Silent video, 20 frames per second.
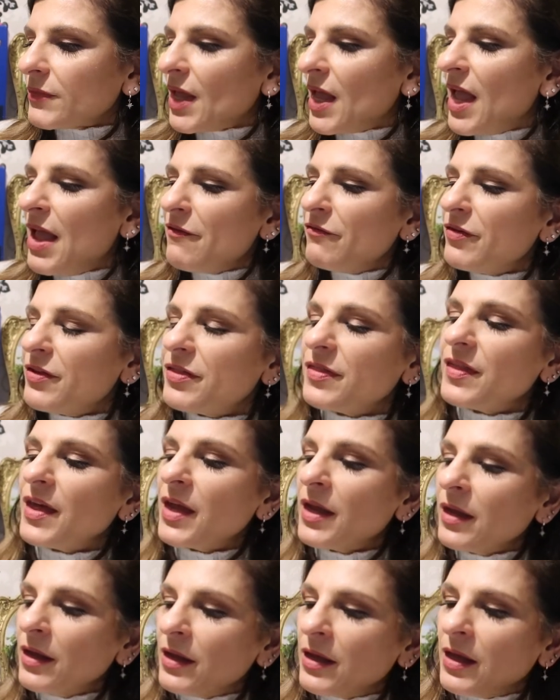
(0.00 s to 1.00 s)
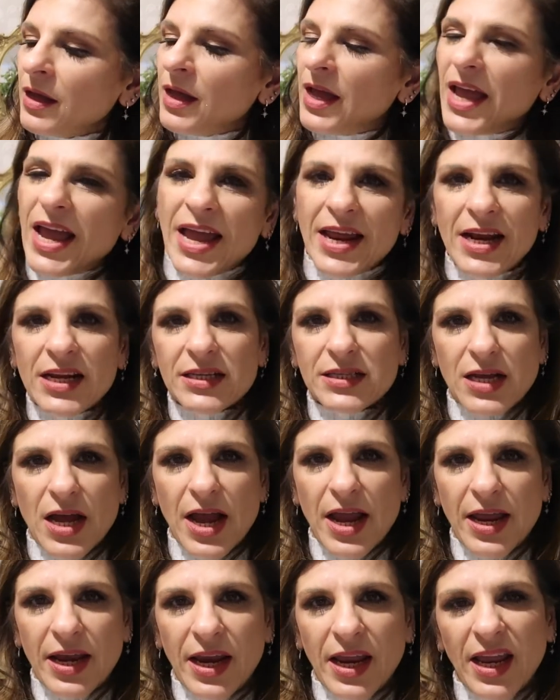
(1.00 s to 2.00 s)
everything in a
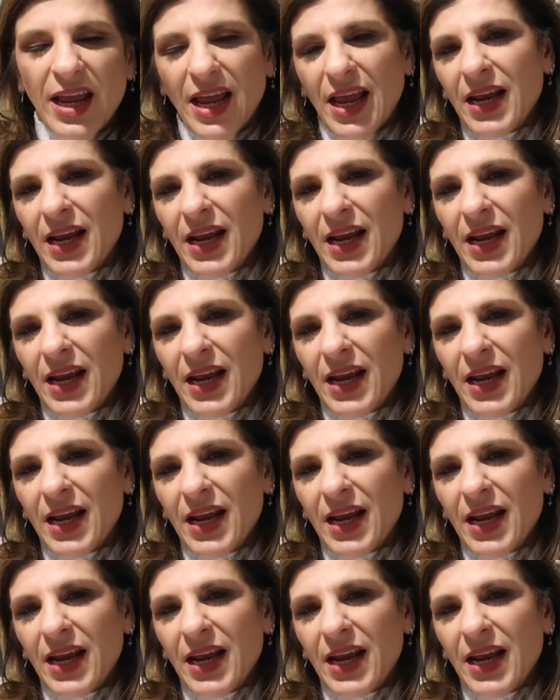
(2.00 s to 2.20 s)
diary,